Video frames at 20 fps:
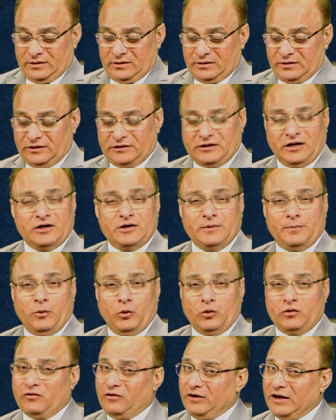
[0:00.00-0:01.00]
written
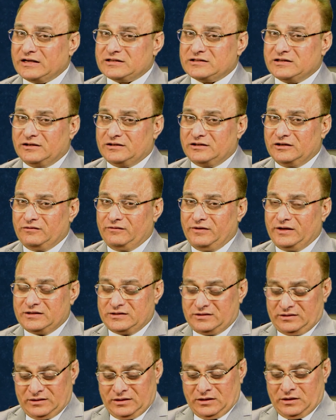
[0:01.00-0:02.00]
report for next 13
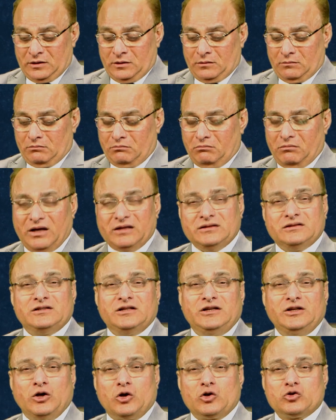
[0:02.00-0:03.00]
weeks,
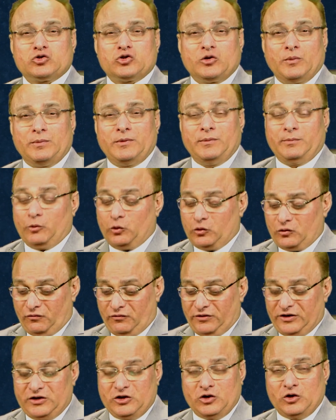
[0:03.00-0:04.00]
monthly horoscope report,
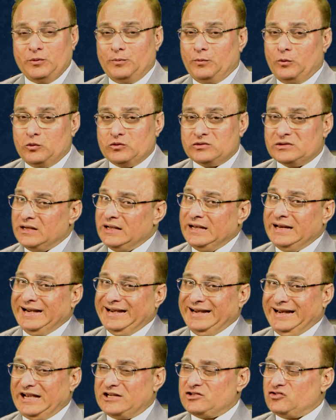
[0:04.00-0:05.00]
video reports,
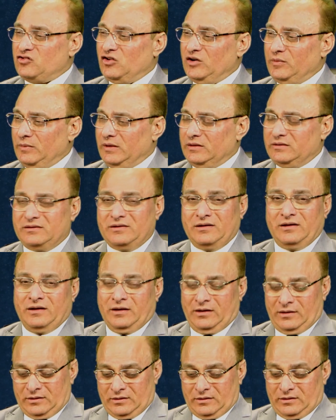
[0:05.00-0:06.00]
next three months,
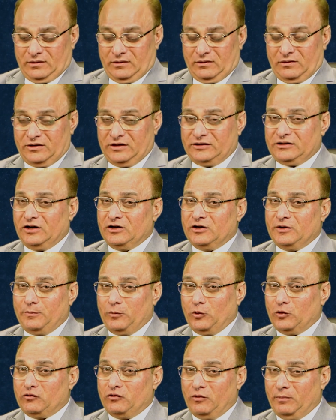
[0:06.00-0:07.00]
written
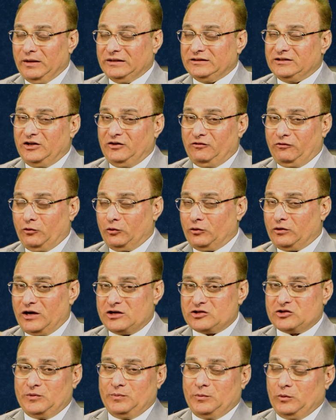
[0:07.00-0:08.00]
report for monthly
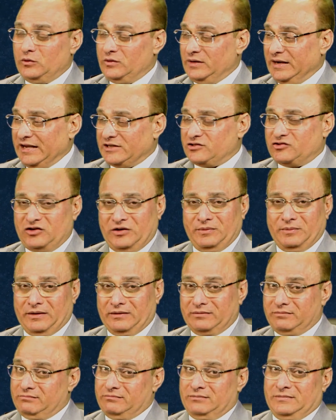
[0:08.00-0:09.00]
forecast report, next three
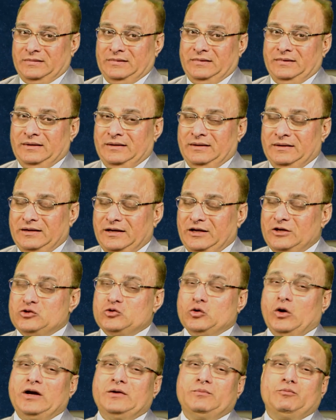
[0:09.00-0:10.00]
months.
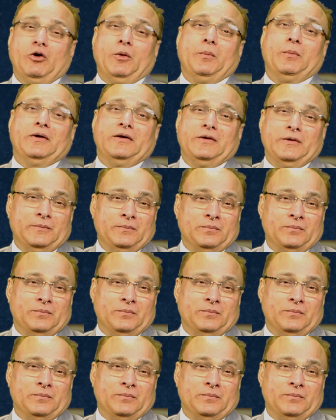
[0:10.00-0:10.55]
Enjoy it properly.